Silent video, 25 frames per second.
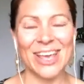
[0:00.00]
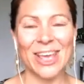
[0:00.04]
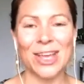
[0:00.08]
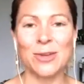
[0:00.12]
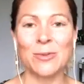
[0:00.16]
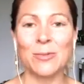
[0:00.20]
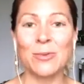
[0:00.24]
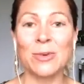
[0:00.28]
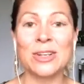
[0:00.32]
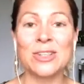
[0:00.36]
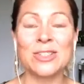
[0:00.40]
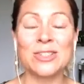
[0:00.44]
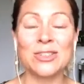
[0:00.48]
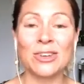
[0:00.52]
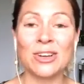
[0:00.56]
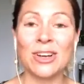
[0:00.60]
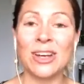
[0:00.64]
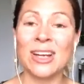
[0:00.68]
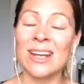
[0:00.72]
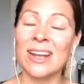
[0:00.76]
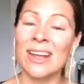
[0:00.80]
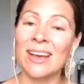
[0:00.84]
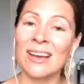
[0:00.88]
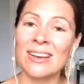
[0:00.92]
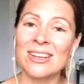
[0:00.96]
in which your
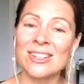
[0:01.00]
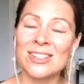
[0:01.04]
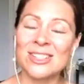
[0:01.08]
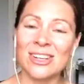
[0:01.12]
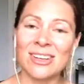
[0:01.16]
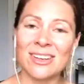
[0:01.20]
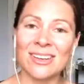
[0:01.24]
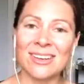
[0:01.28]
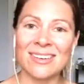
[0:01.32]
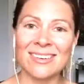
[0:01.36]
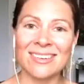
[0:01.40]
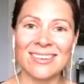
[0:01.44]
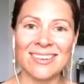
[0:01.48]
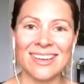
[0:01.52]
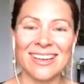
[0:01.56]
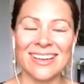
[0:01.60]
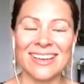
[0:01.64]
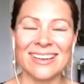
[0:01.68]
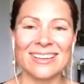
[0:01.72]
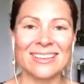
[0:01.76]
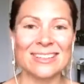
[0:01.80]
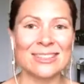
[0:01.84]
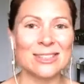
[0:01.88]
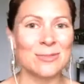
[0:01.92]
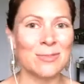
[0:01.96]
connection
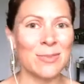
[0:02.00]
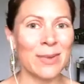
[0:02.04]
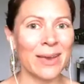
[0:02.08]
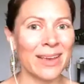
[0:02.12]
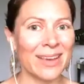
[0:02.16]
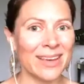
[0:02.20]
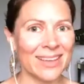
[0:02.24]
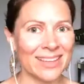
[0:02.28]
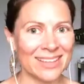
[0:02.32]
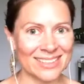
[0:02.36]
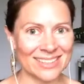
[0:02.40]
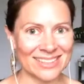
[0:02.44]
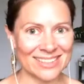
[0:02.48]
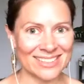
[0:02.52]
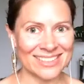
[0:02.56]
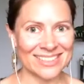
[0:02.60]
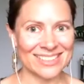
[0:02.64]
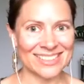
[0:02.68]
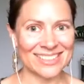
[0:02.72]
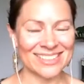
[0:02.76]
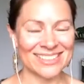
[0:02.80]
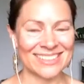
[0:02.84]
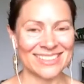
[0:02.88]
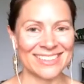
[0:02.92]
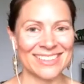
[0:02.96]
is
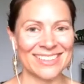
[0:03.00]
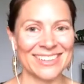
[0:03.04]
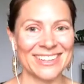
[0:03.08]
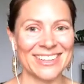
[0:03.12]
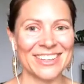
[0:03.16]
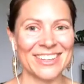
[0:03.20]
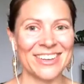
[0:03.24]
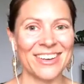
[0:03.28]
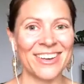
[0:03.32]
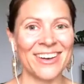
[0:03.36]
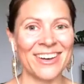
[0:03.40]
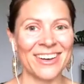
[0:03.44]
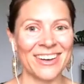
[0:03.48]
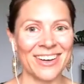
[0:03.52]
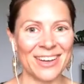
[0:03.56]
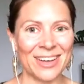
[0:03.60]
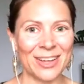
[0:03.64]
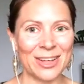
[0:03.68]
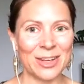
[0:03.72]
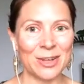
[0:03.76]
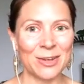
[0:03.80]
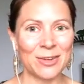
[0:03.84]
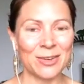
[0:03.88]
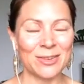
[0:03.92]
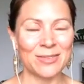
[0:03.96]
based
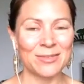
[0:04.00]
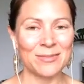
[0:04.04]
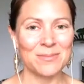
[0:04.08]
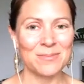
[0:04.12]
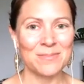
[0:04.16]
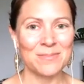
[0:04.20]
on